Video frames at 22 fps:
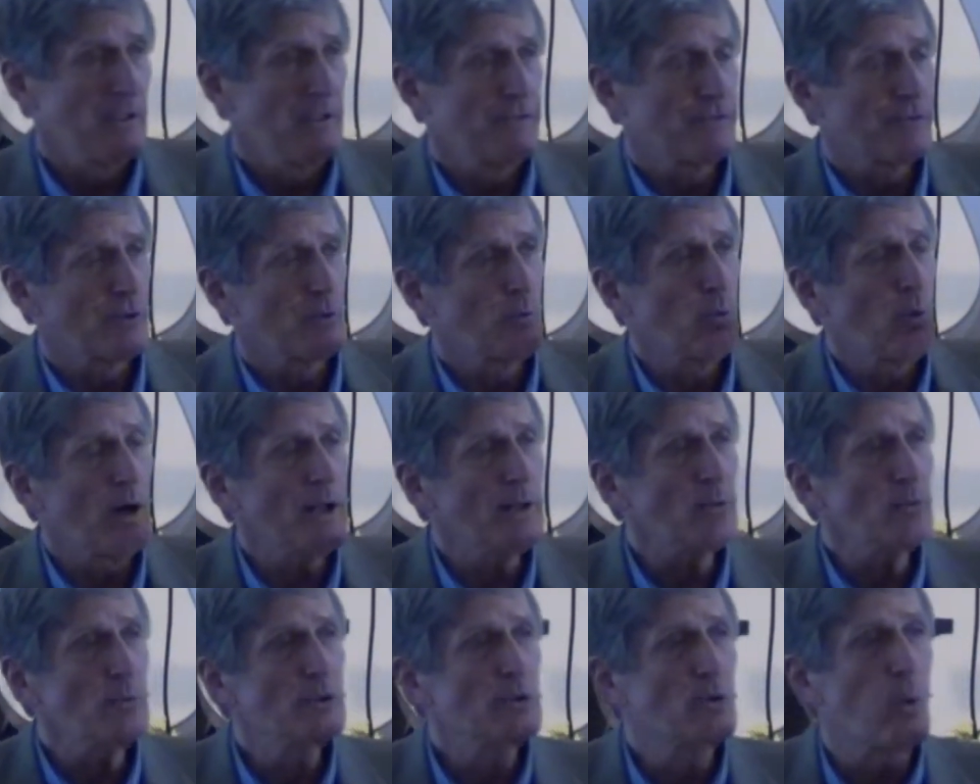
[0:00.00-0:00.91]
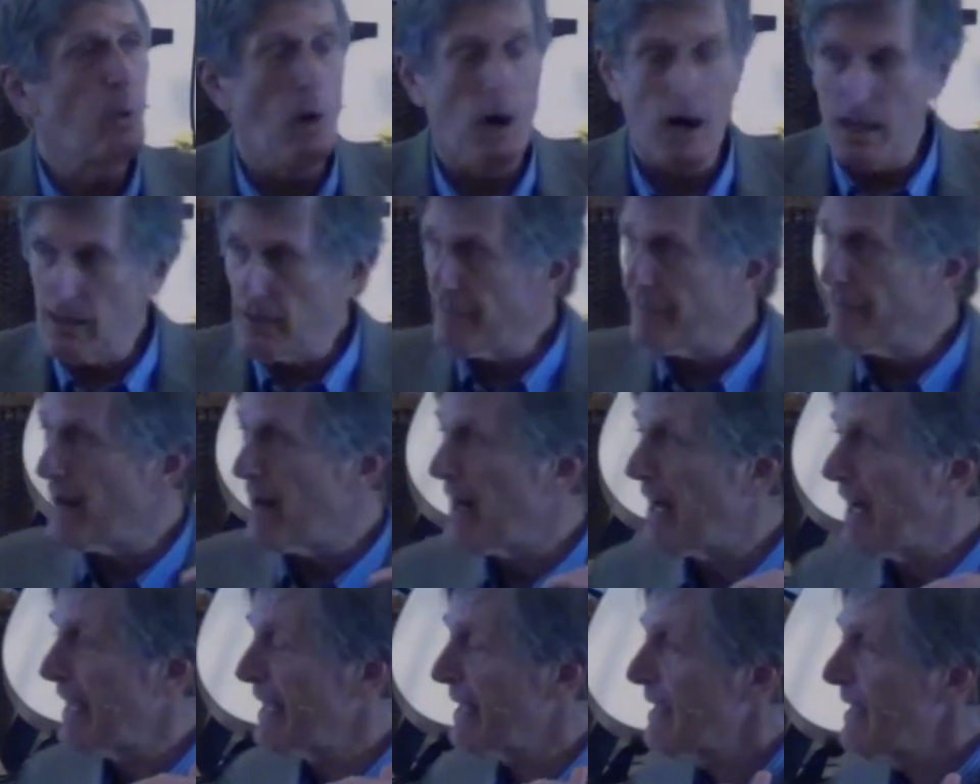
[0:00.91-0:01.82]
for what would
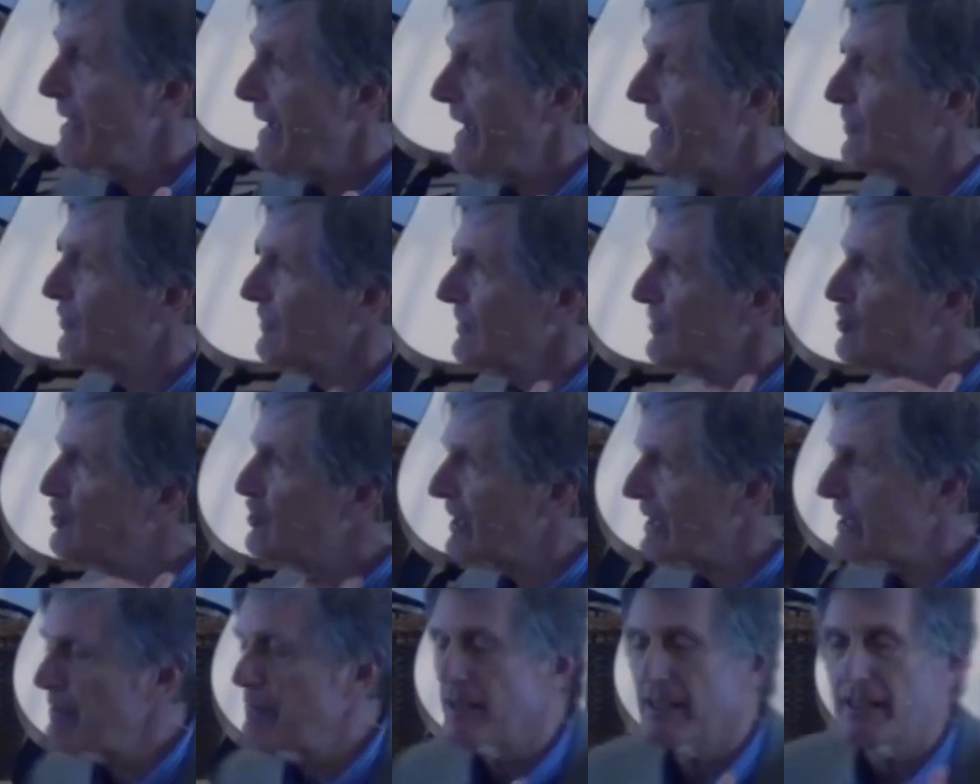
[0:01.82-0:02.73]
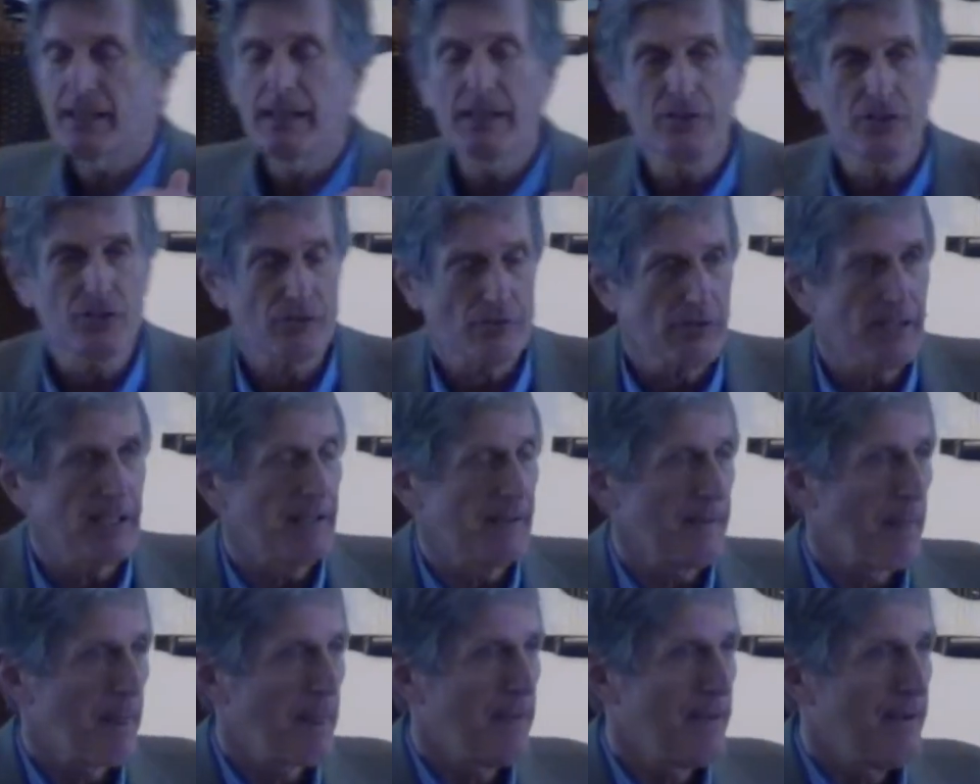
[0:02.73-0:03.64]
qualify as legitimate history.
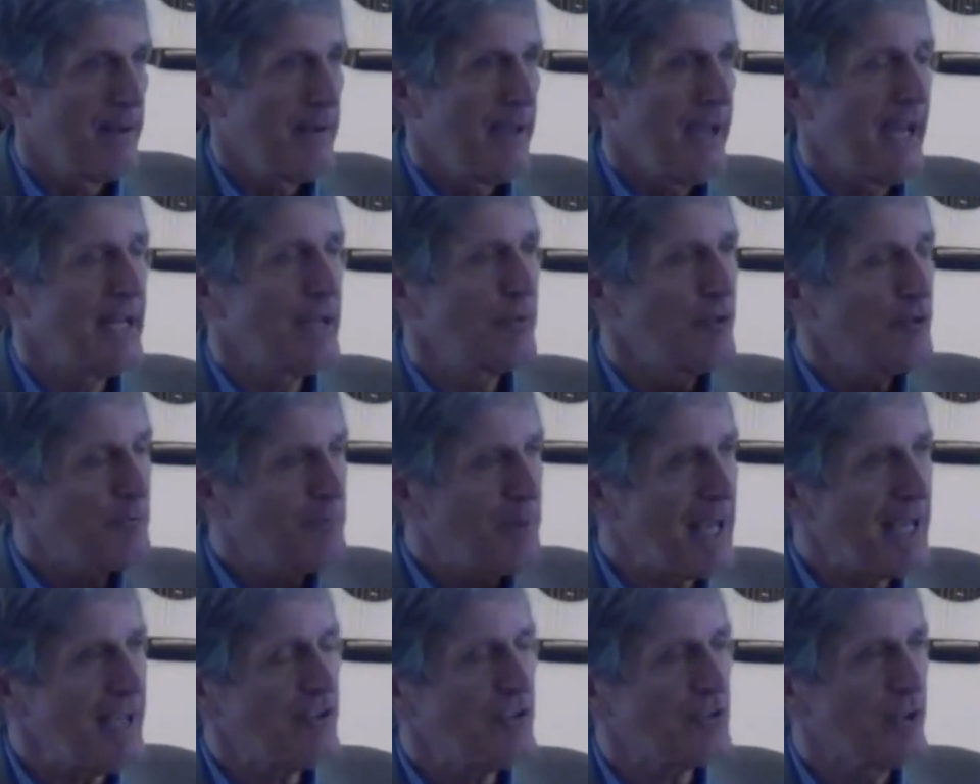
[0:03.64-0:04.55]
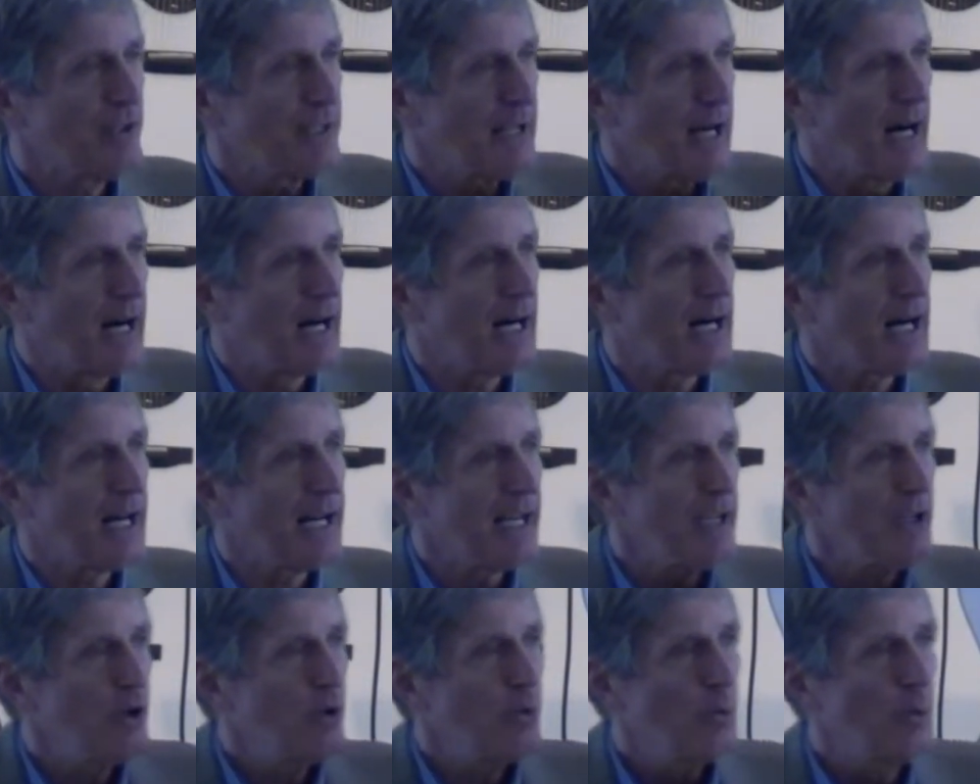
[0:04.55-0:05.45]
And it was based on
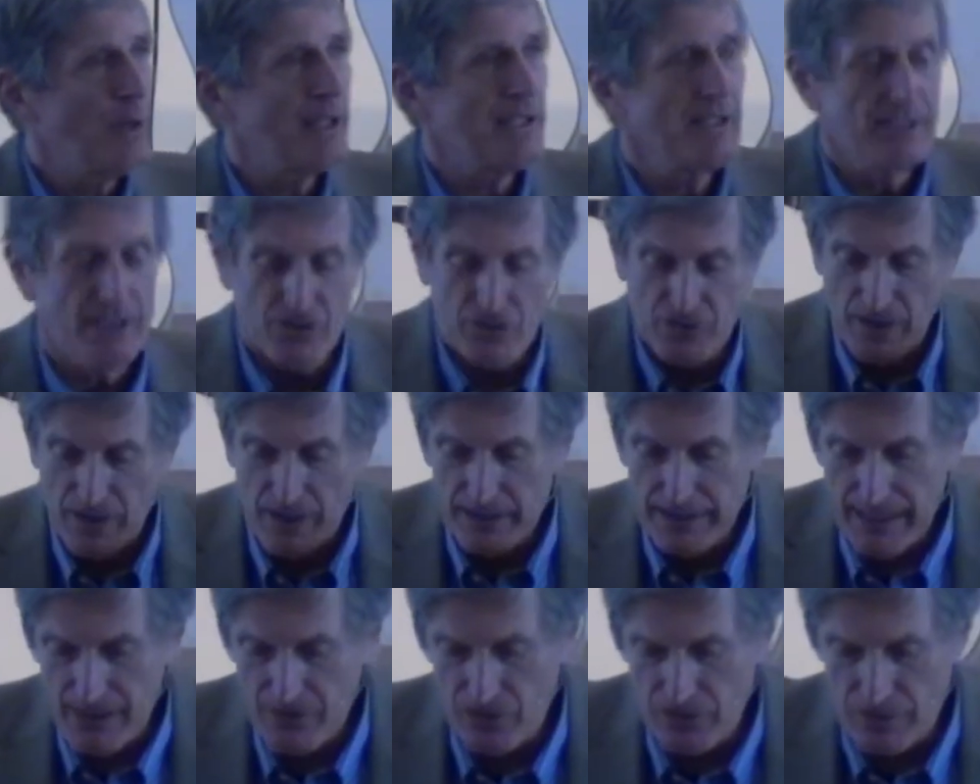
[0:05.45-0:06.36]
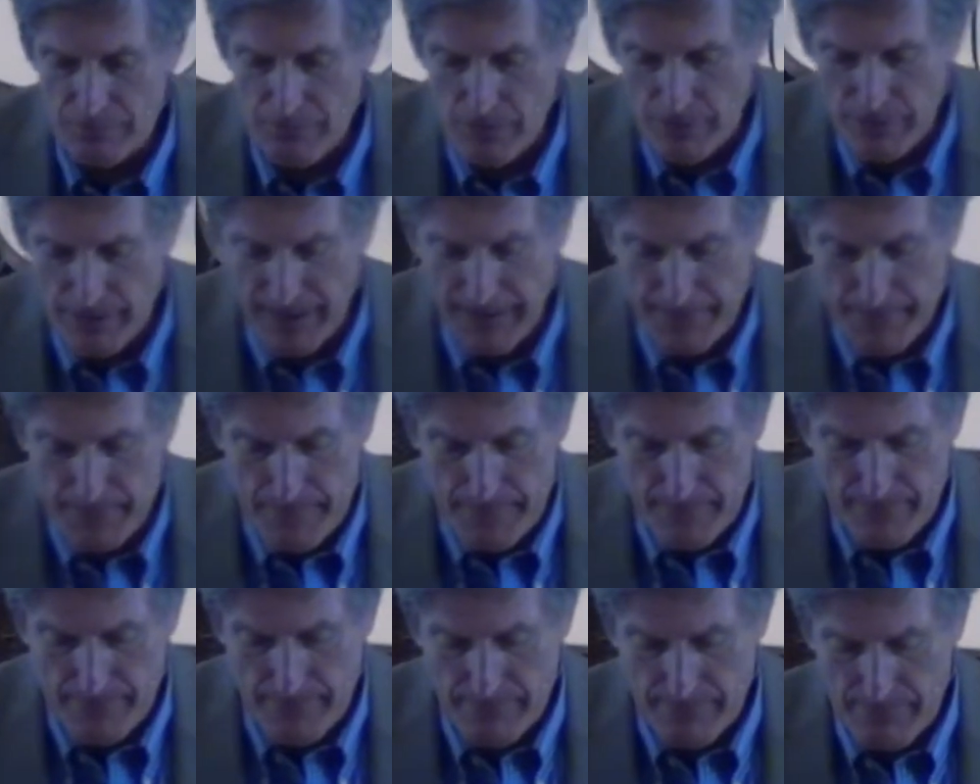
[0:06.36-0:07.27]
eyewitness testimony.
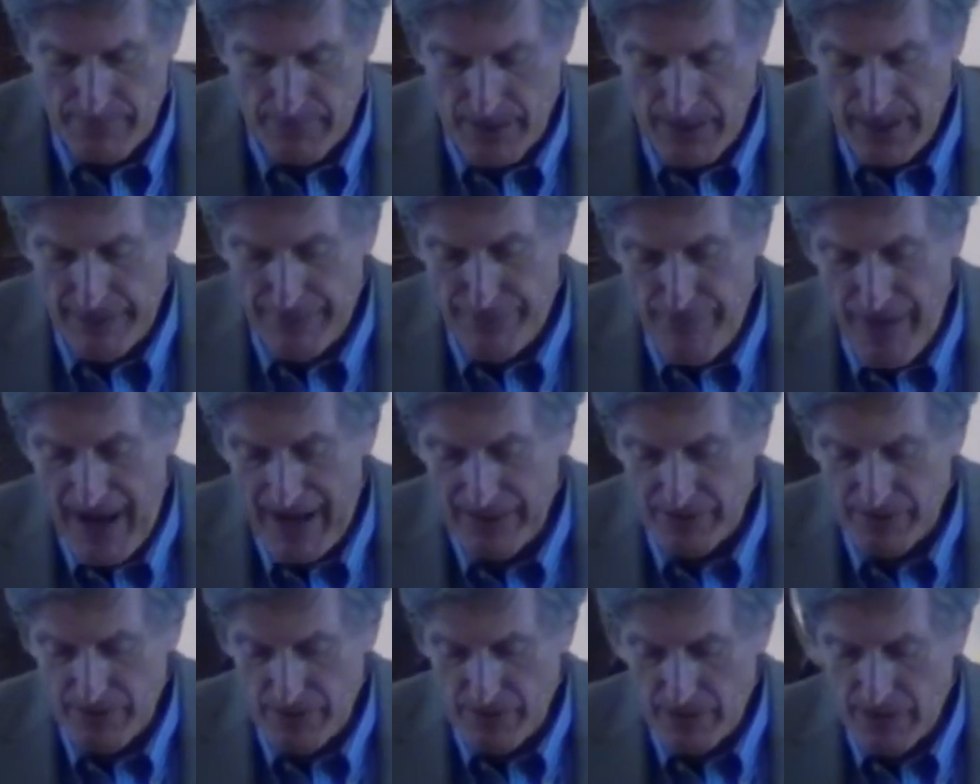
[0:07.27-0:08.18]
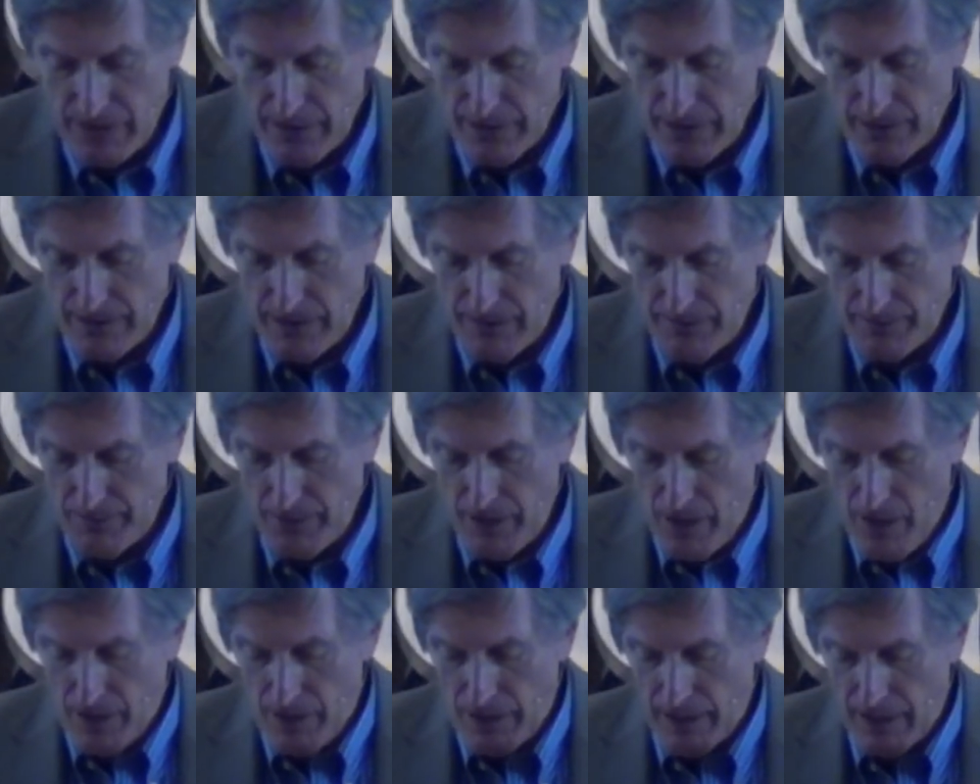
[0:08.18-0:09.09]
In fact,
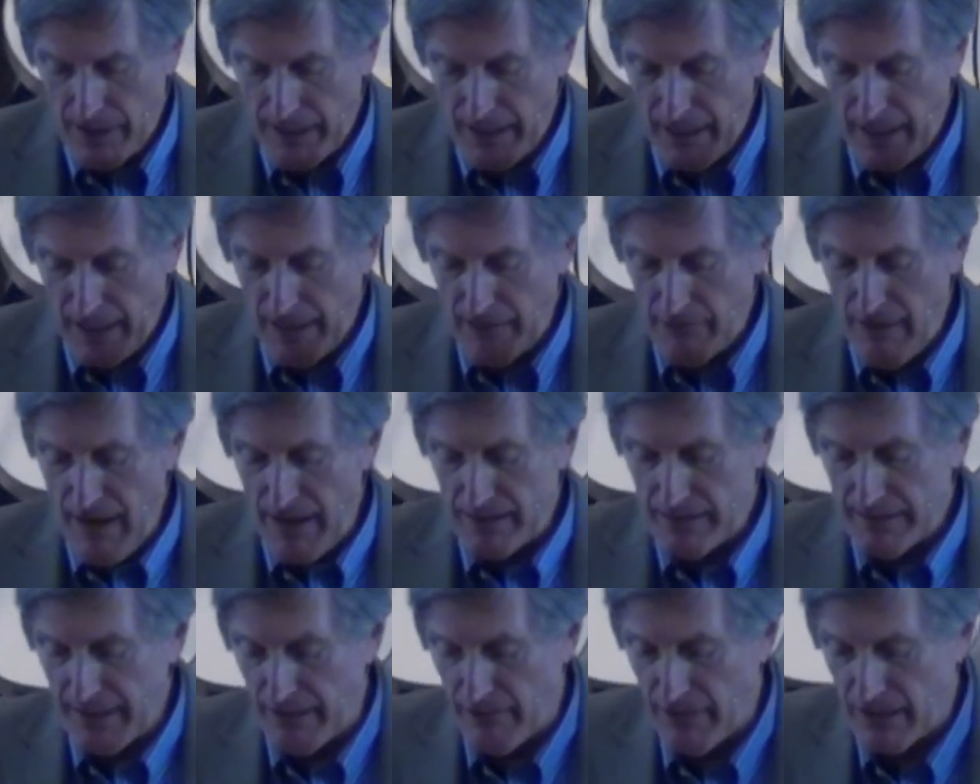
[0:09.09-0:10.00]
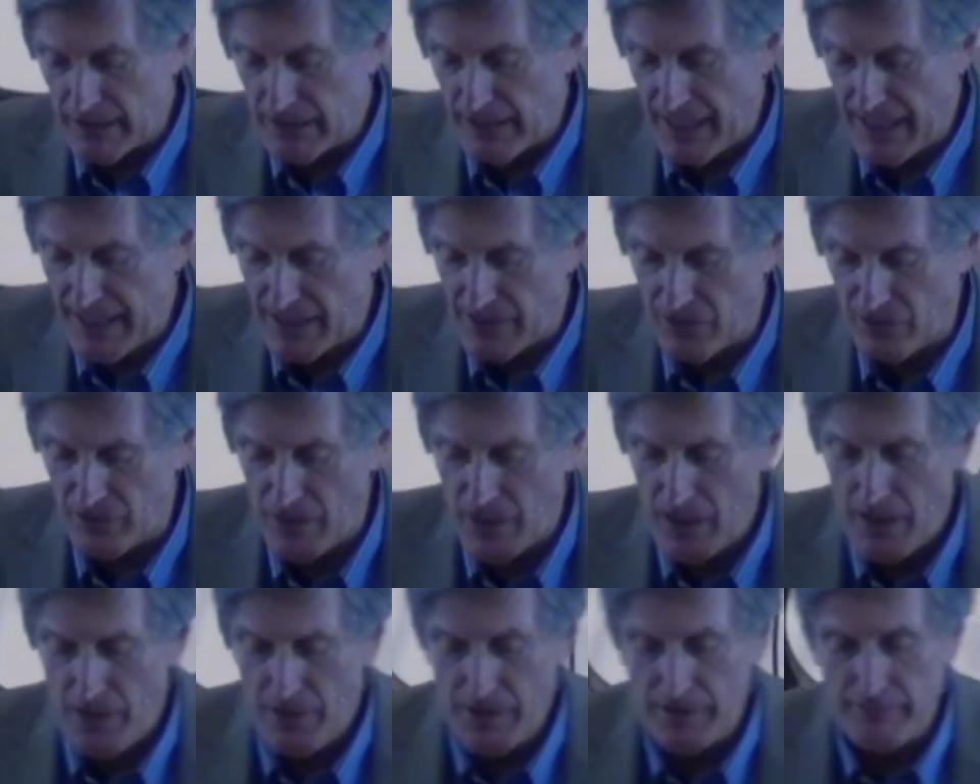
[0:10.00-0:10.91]
Heraclitus,
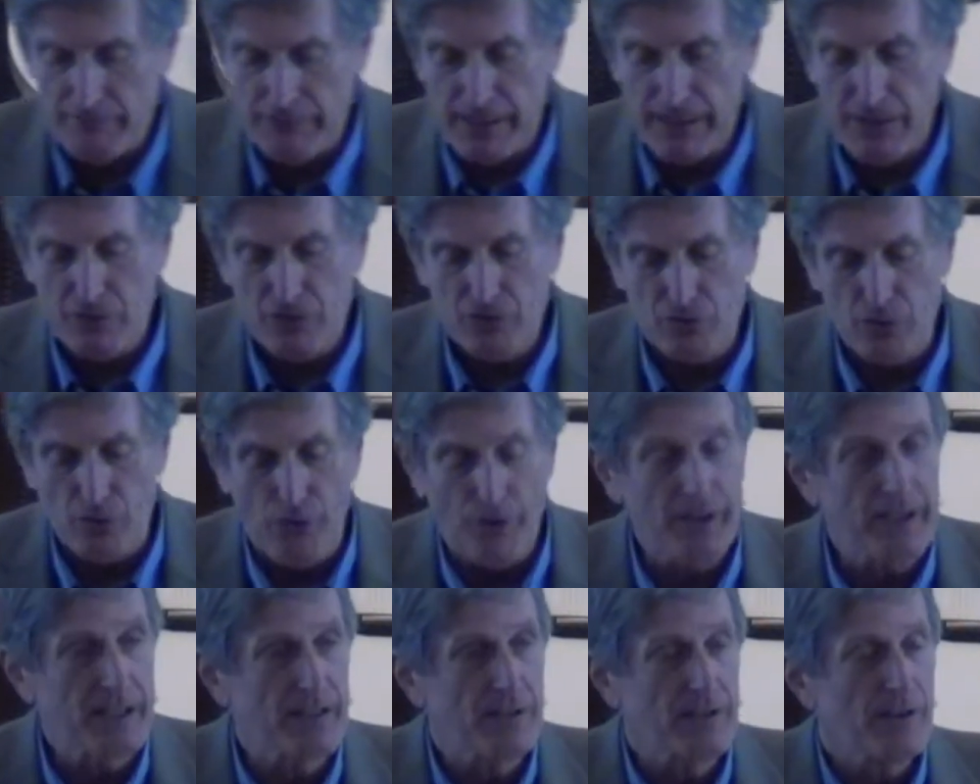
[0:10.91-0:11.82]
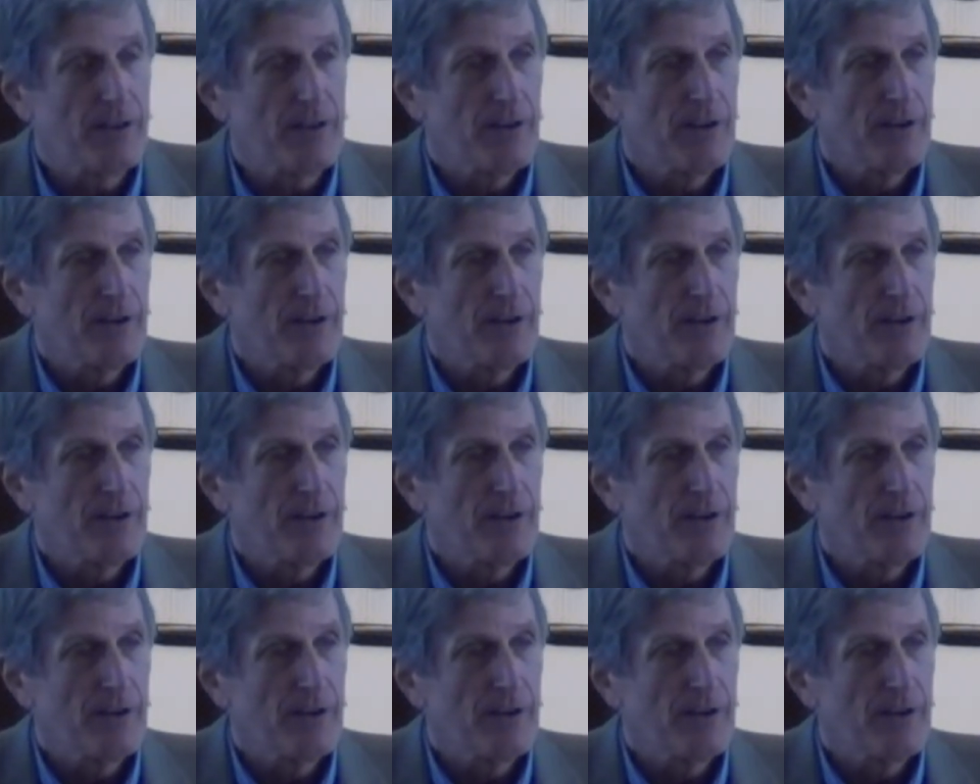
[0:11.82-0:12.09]
the Greek historian,